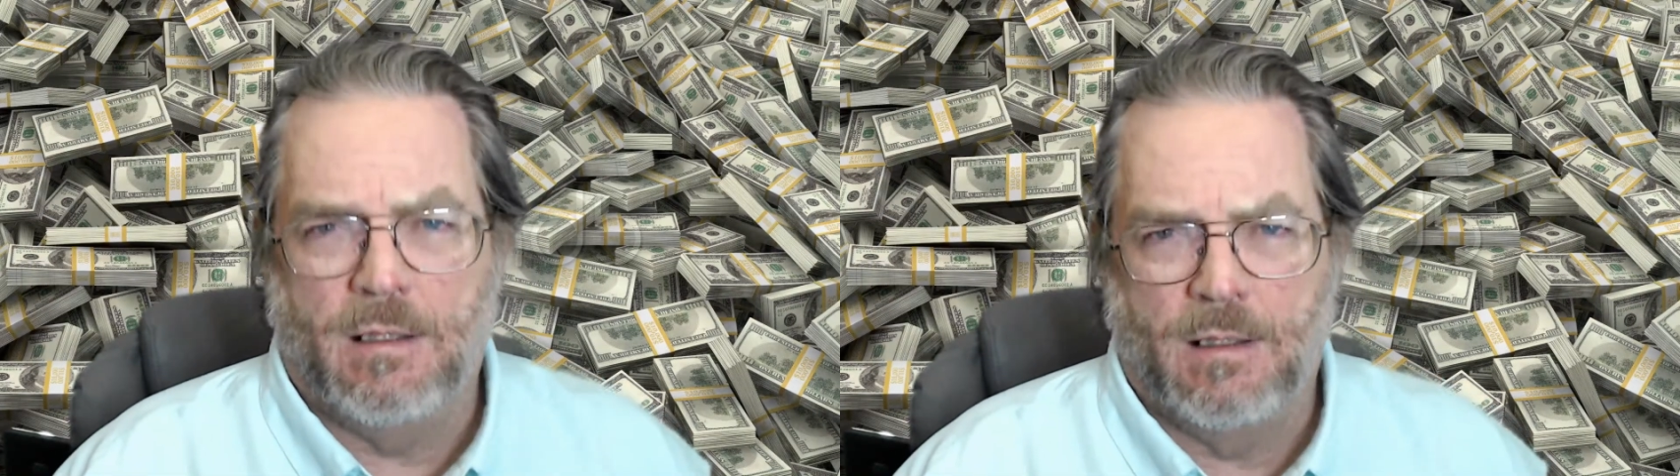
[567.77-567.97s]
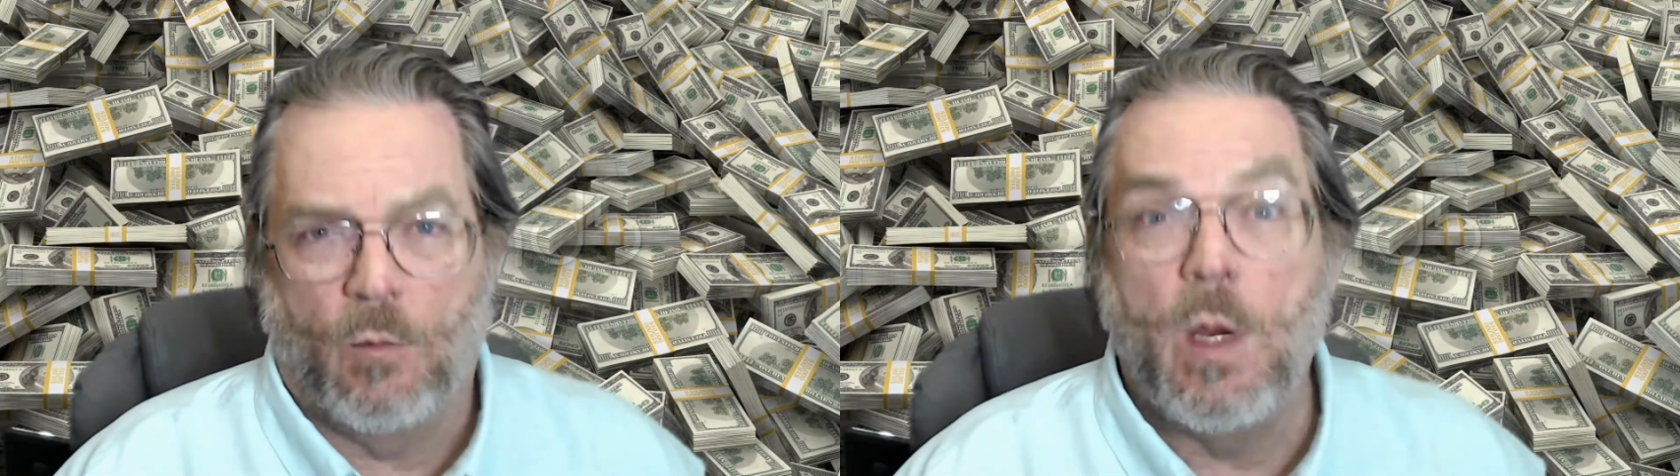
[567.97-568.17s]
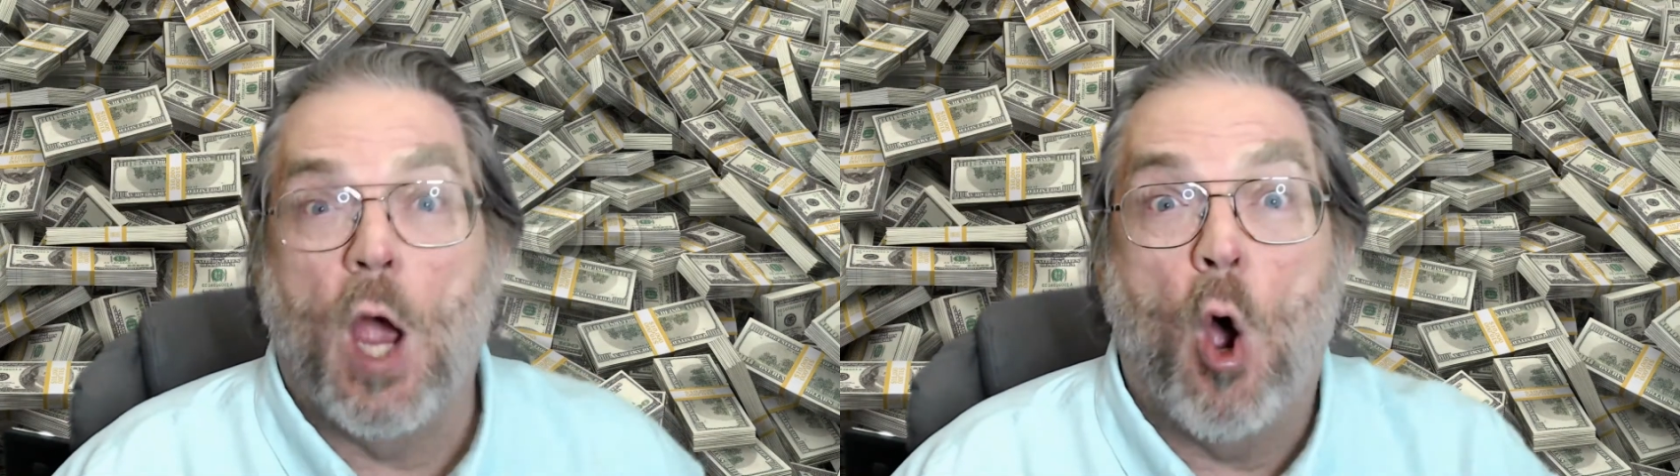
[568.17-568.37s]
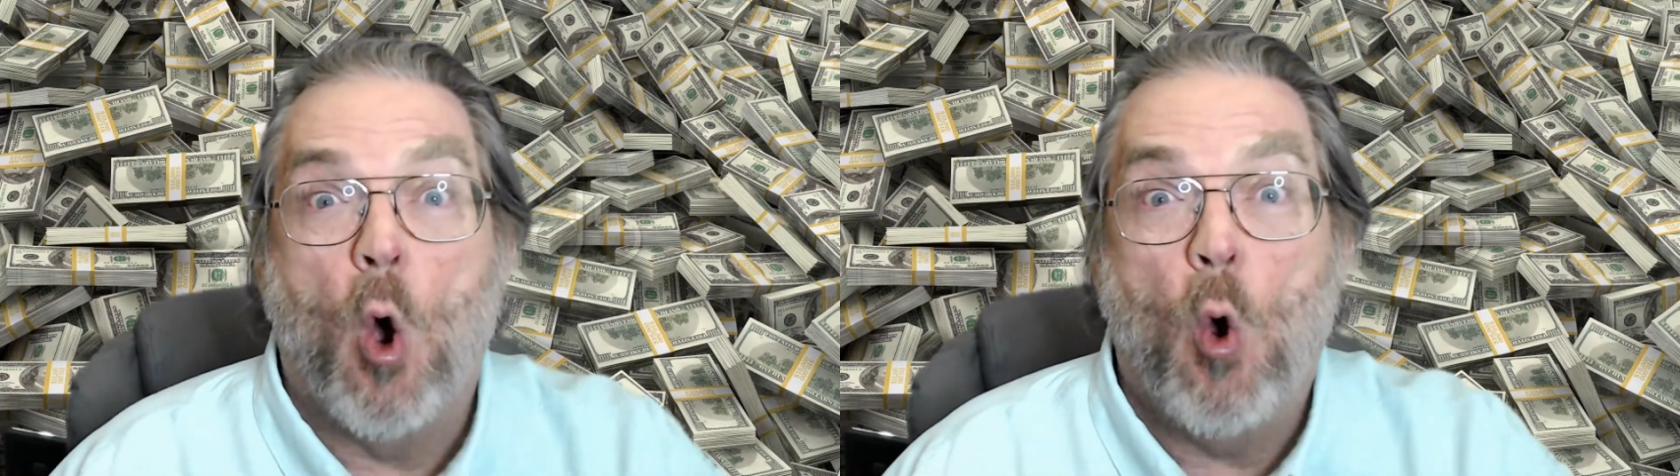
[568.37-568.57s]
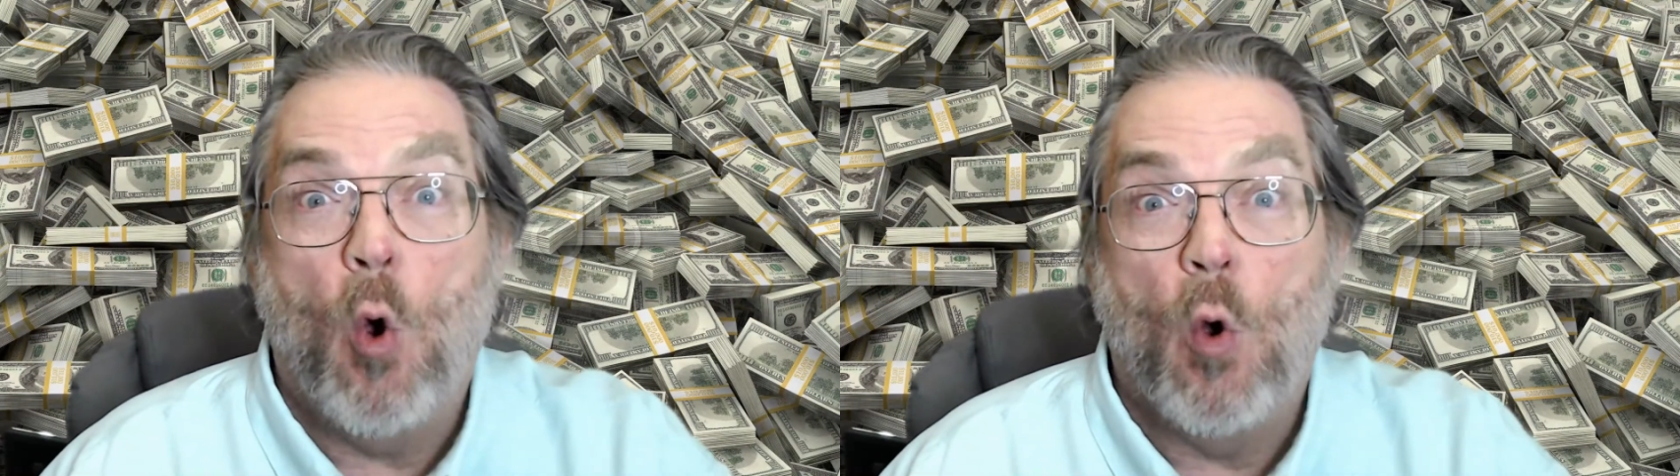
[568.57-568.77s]
We
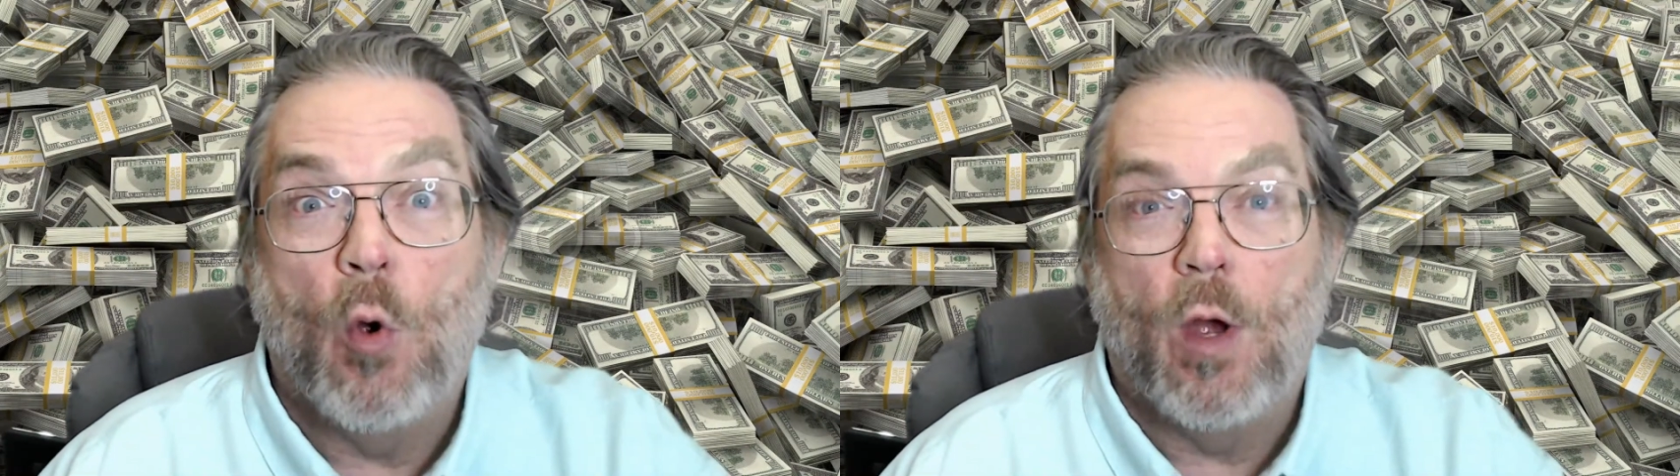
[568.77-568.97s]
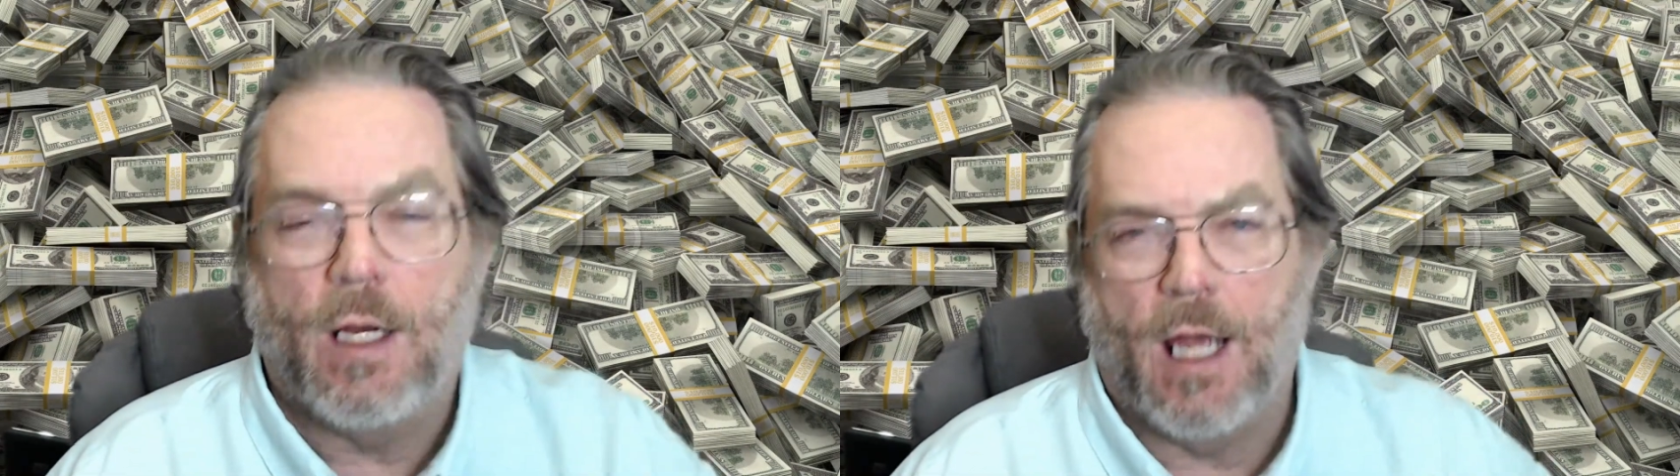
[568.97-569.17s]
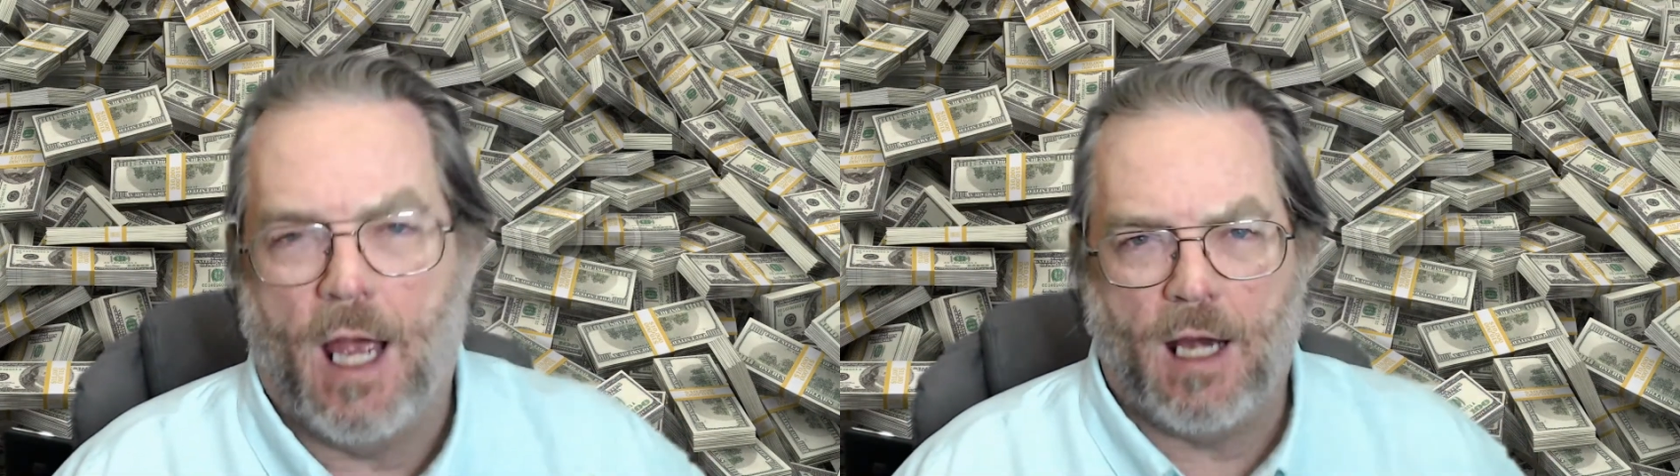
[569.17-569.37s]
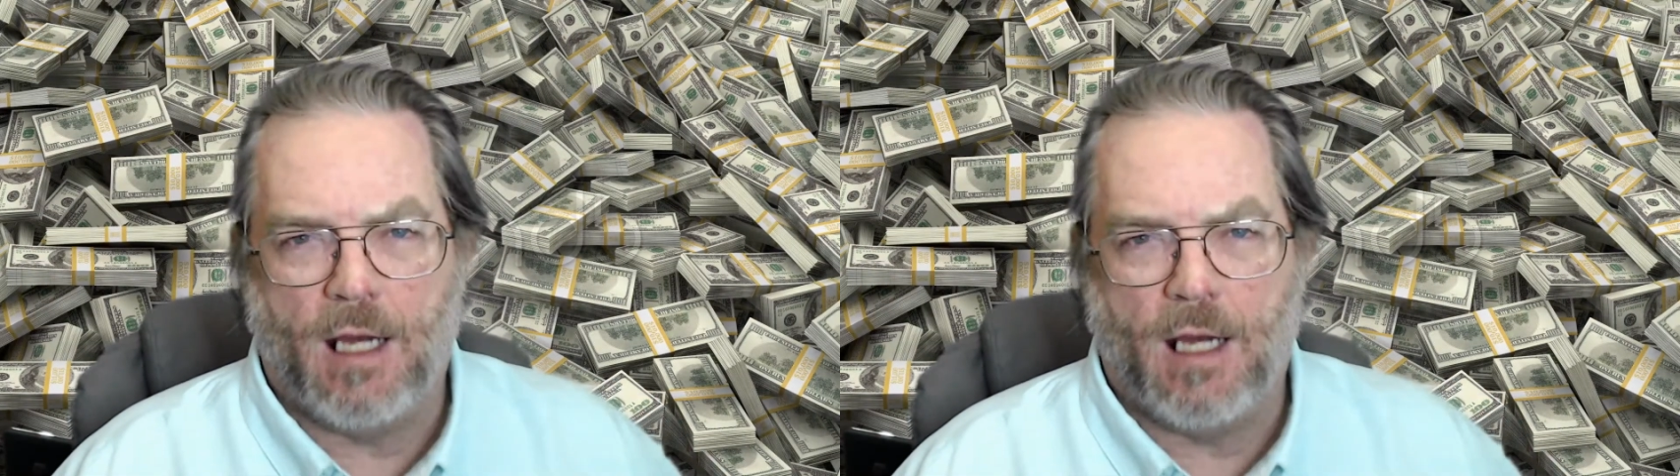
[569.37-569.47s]
owe a cock.